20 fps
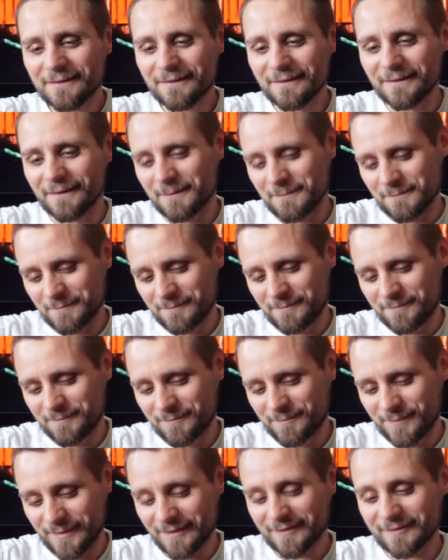Um,
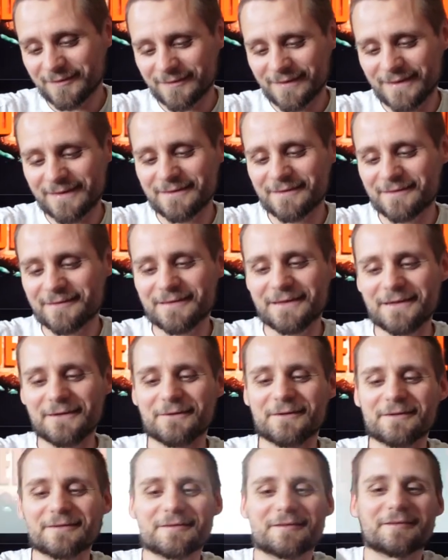but that's stayed
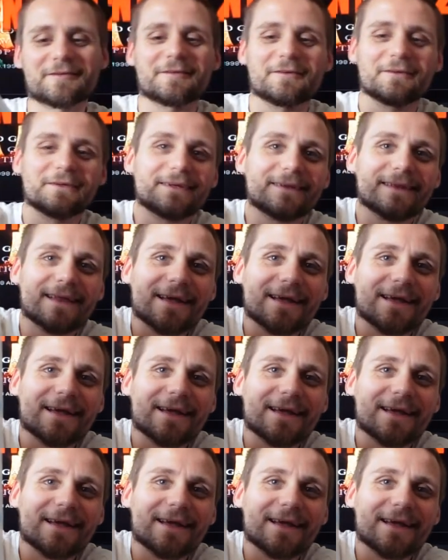sealed. It's a Sonic